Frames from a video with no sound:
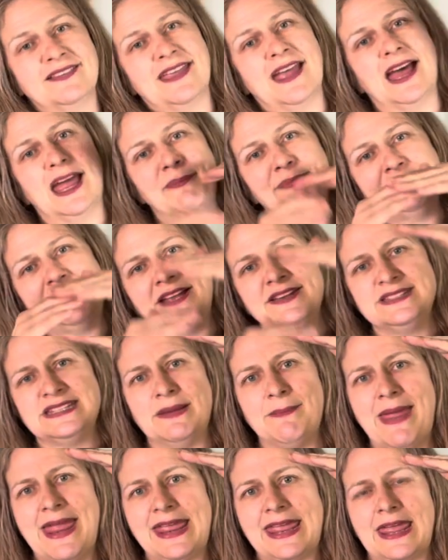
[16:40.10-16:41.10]
yeah, I plan to
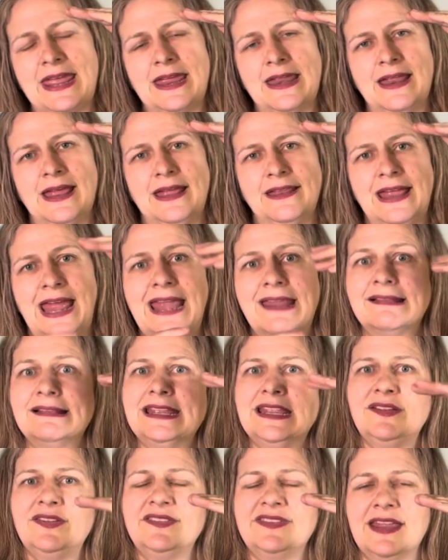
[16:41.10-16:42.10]
make it at
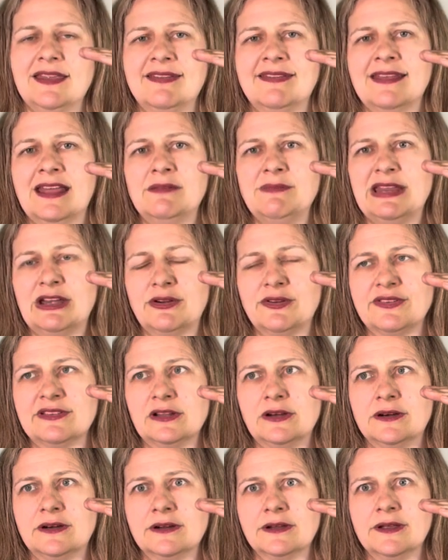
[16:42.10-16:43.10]
least 10 centimeters
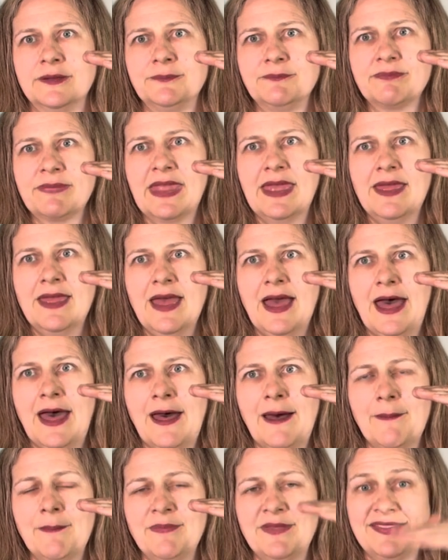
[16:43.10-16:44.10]
long,
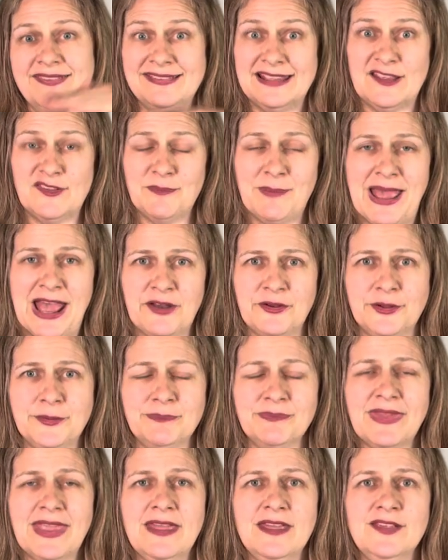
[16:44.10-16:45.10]
this lace panel.
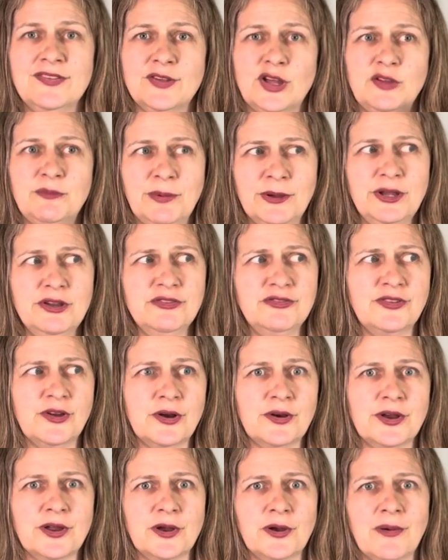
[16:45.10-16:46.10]
So I'll put a
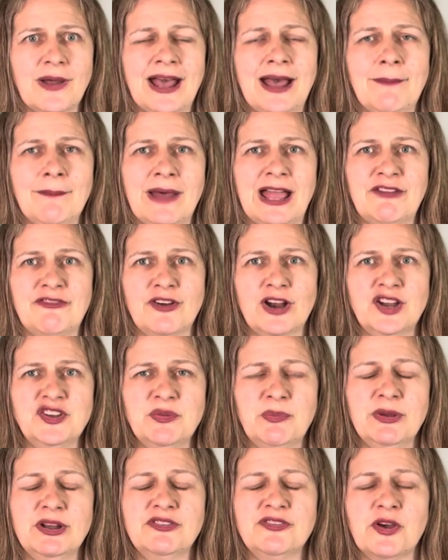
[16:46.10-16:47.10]
photo. I forgot to
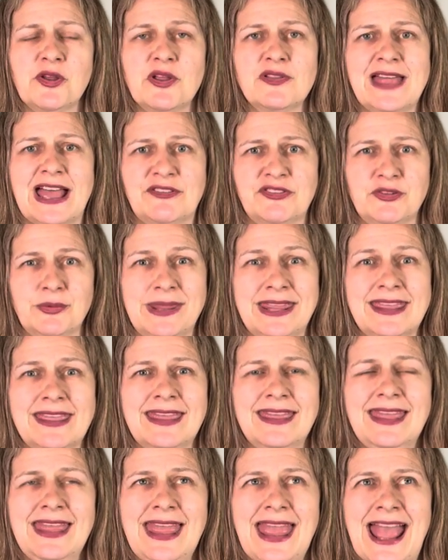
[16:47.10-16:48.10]
put a photo last week,
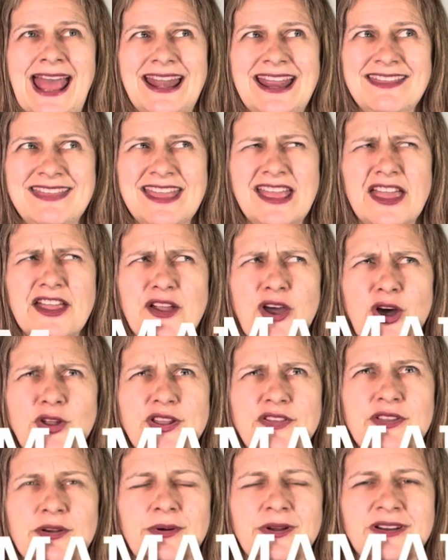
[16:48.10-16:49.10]
and I think I called
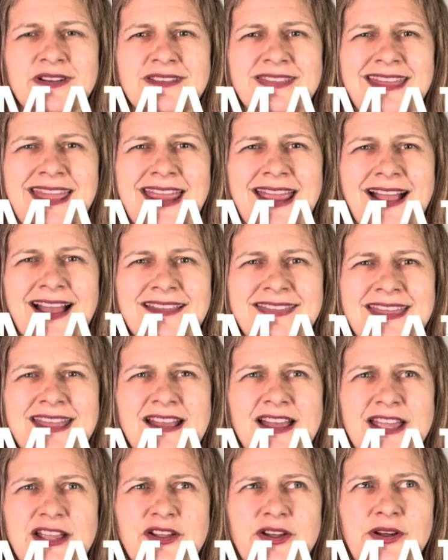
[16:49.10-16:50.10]
it the wrong thing. I think
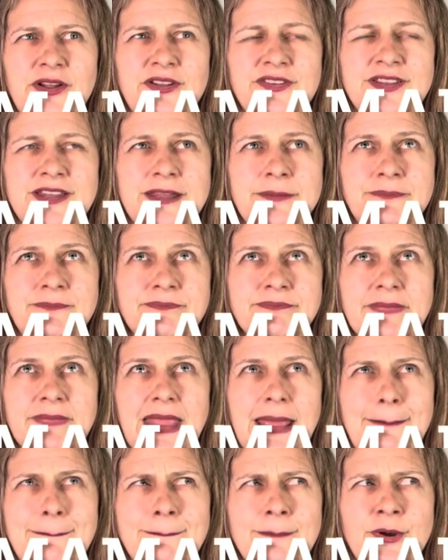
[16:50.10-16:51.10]
I called it
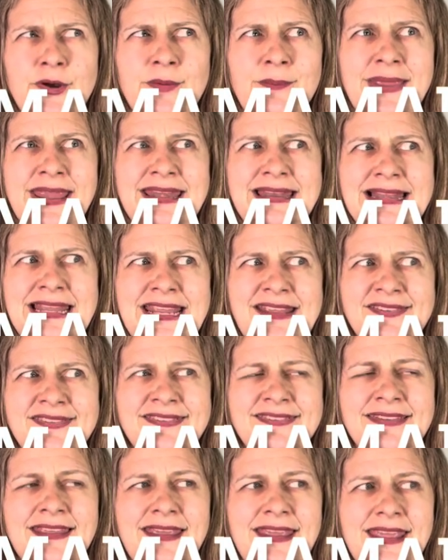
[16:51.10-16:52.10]
mermaid
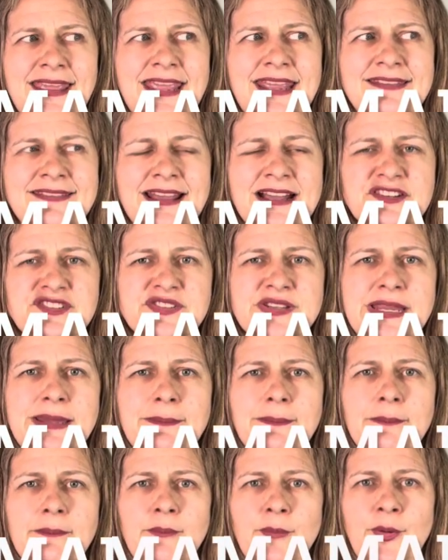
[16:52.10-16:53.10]
lace. It's
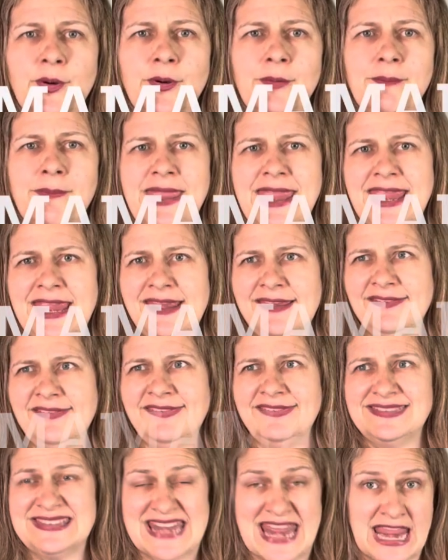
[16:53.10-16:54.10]
actually mermaid's
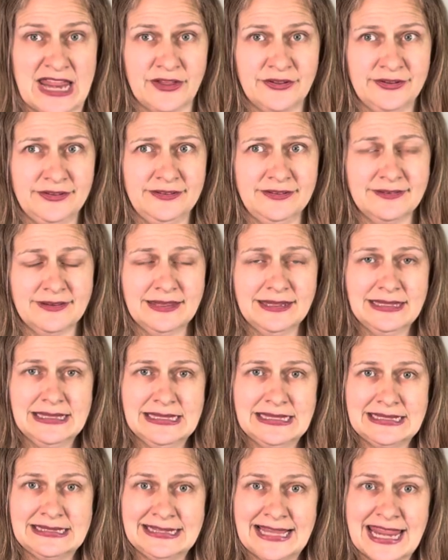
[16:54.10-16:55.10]
tail
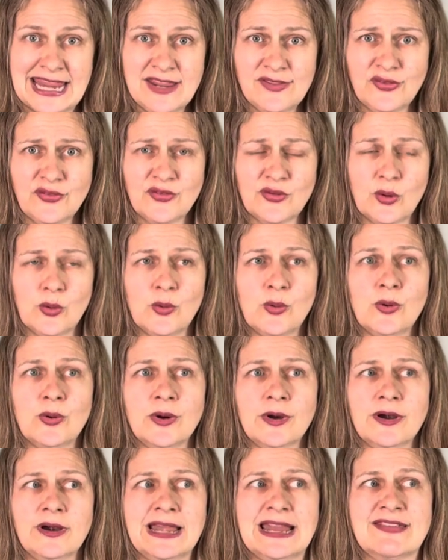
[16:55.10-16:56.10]
lace,
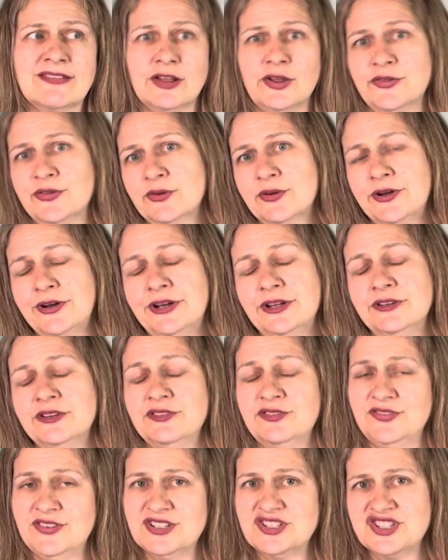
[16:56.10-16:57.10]
or it's also called
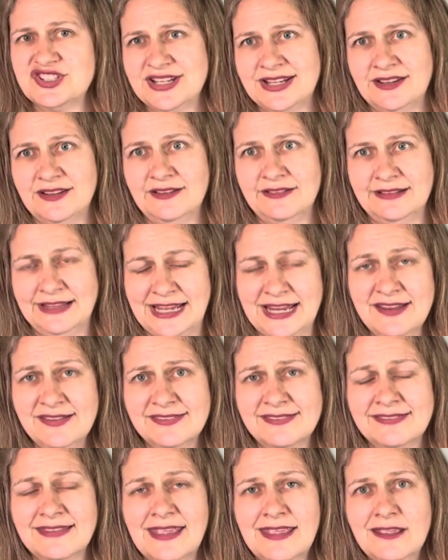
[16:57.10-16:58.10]
fishtail
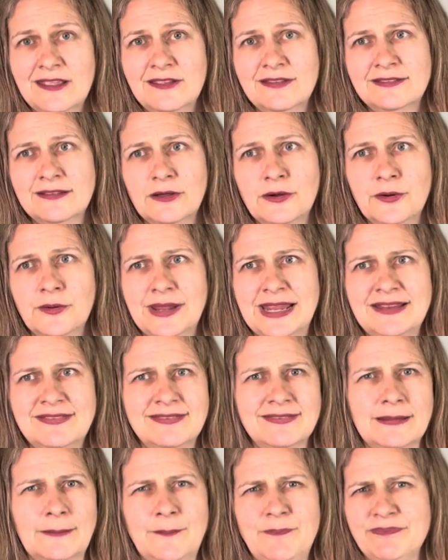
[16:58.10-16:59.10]
lace. So
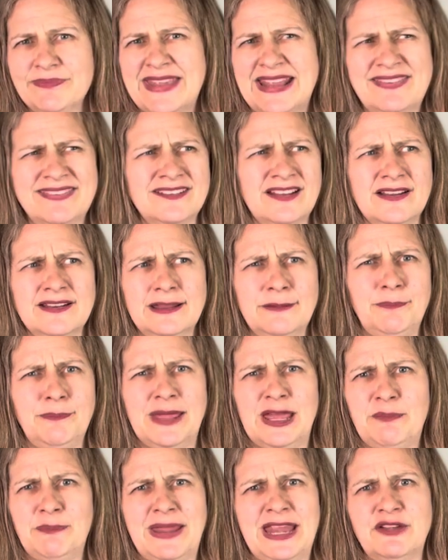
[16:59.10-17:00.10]
it's not
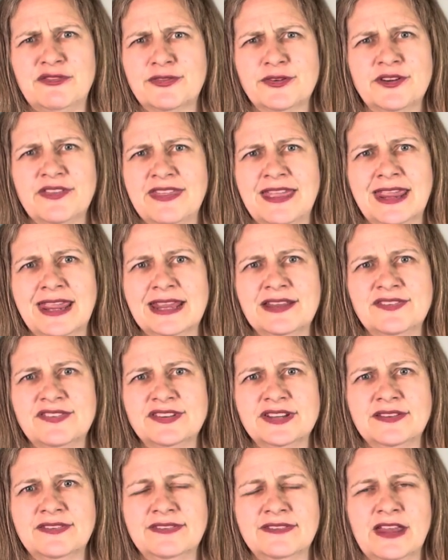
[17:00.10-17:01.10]
a paid for thing. It's
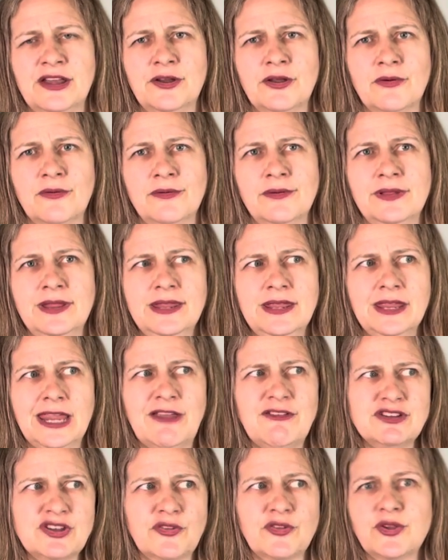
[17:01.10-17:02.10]
just, you know, if
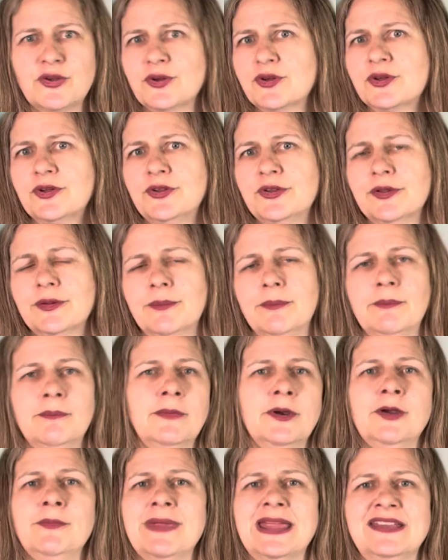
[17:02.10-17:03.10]
you just Google
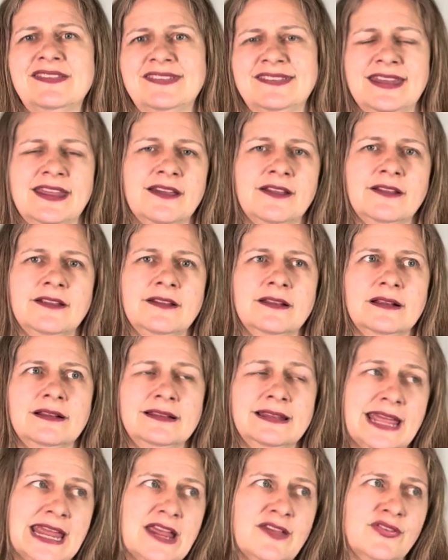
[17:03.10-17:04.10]
mermaid's tail
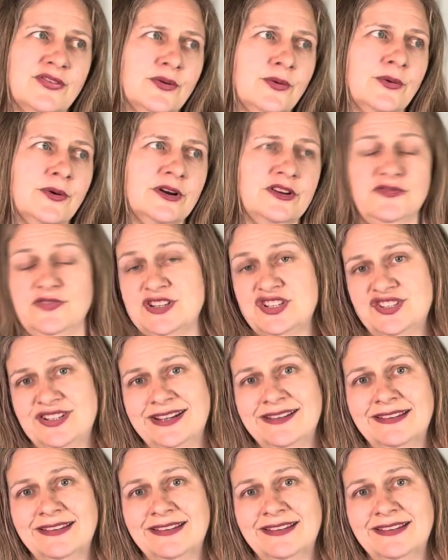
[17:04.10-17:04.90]
lace or fishtail